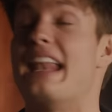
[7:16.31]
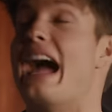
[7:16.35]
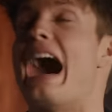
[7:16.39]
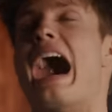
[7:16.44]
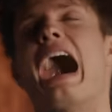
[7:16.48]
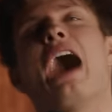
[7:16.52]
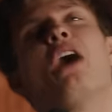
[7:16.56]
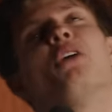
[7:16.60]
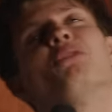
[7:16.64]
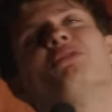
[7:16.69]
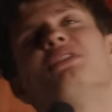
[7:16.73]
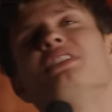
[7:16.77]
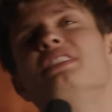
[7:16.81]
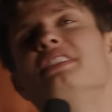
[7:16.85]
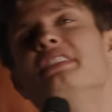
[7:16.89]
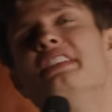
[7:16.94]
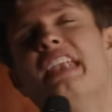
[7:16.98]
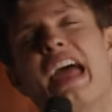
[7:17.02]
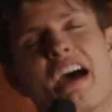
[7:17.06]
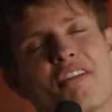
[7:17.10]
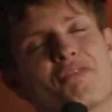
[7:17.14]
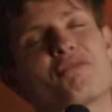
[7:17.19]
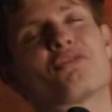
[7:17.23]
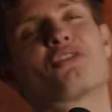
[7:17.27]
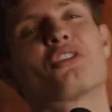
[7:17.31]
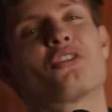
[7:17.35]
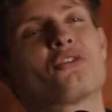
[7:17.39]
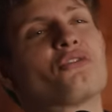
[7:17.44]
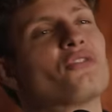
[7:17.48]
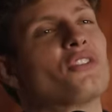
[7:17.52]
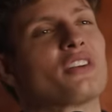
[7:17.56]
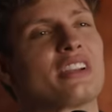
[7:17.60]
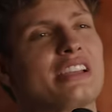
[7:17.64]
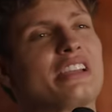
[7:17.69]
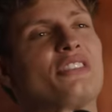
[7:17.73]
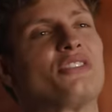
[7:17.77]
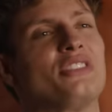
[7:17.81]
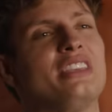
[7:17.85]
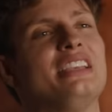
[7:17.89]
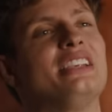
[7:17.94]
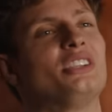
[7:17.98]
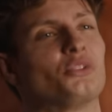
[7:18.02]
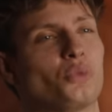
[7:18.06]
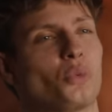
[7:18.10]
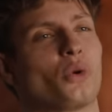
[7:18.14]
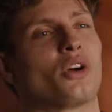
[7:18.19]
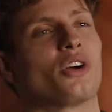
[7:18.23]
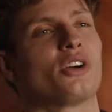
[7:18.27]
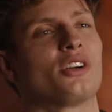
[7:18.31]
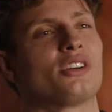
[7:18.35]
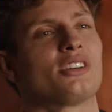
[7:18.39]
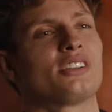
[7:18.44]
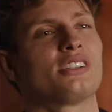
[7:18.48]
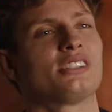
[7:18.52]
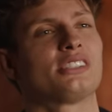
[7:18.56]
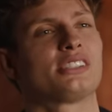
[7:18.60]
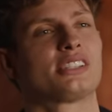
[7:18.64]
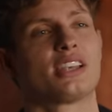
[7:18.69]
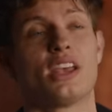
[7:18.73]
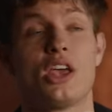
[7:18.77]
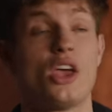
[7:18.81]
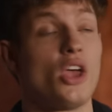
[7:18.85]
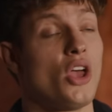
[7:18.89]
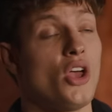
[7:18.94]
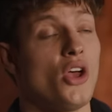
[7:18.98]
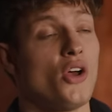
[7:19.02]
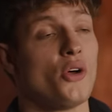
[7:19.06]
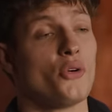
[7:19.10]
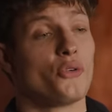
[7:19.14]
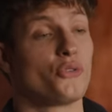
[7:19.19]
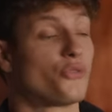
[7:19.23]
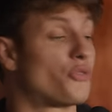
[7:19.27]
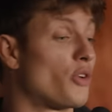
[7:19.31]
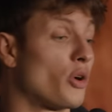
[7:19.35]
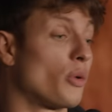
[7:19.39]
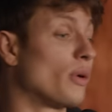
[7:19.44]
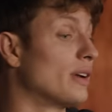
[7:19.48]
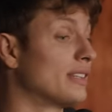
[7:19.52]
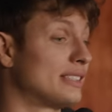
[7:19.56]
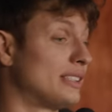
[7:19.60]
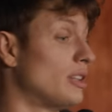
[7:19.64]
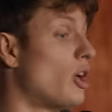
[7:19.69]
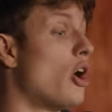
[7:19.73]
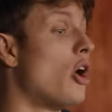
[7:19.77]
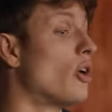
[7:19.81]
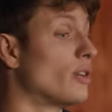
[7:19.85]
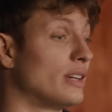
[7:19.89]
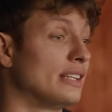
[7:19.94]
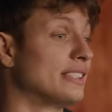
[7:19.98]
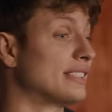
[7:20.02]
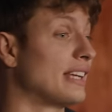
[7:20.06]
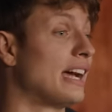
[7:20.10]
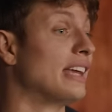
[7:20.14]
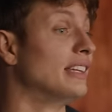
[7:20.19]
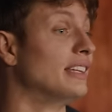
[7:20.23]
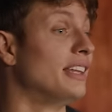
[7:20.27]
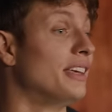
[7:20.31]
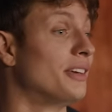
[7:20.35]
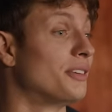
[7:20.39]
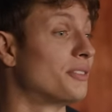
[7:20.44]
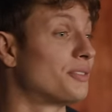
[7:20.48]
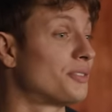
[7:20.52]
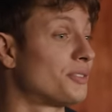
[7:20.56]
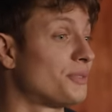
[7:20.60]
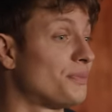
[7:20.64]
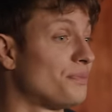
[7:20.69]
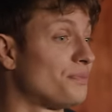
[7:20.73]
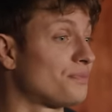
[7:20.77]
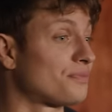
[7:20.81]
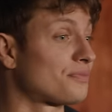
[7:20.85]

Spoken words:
And I'll never forget these words for as long as I live.